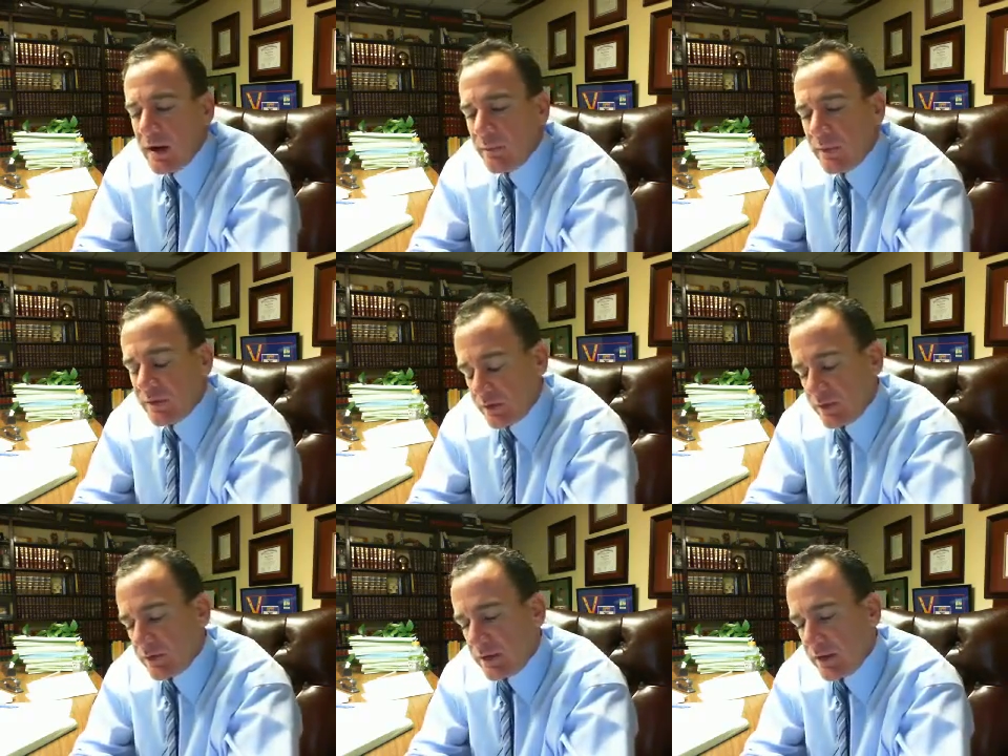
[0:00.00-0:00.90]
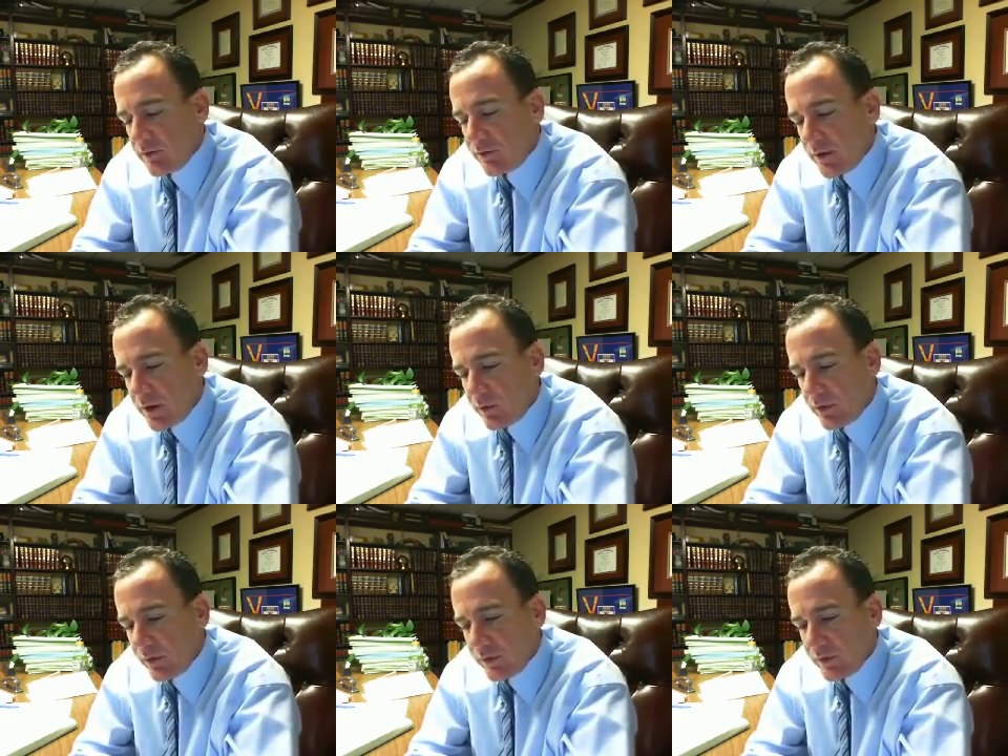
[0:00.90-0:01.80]
it's again a very
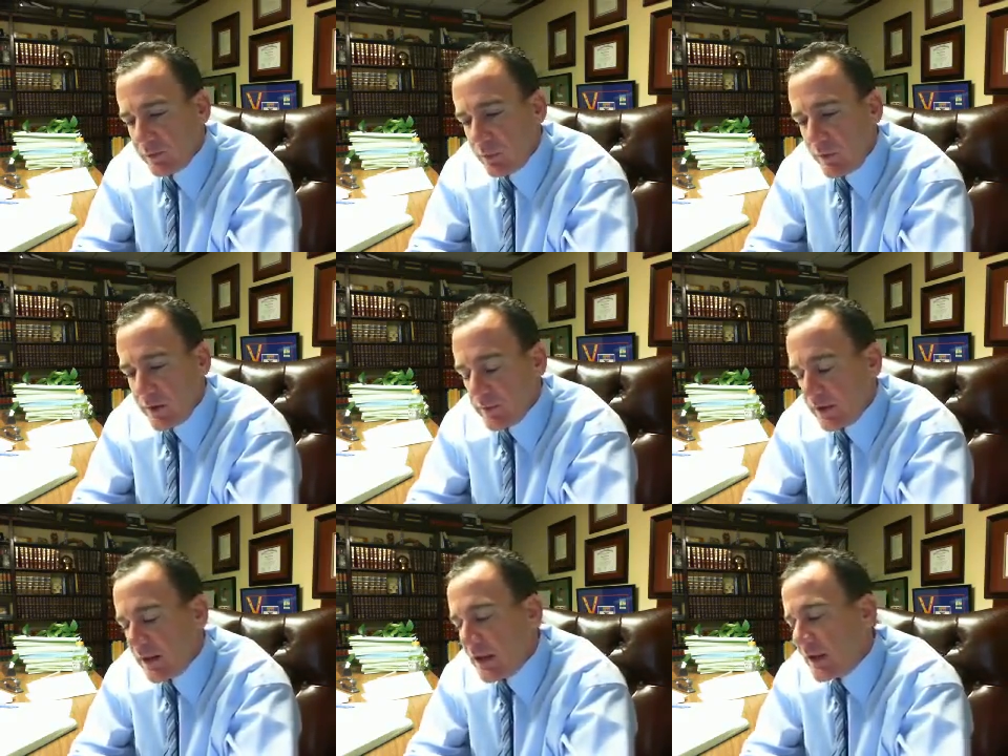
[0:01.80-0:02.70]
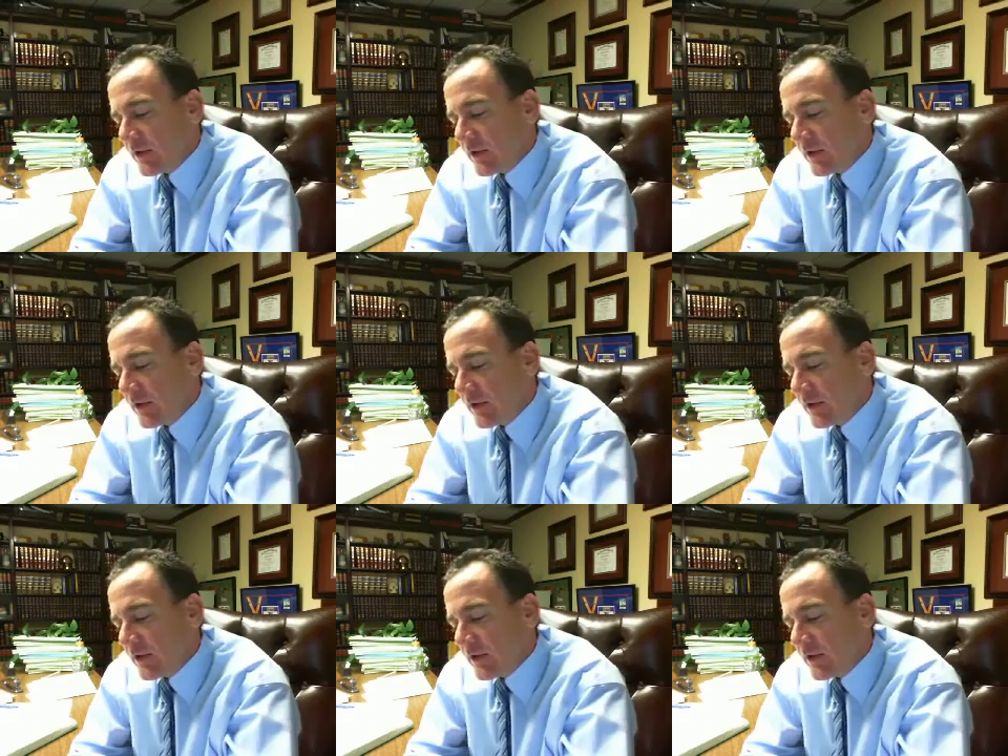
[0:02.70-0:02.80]
real disappointment.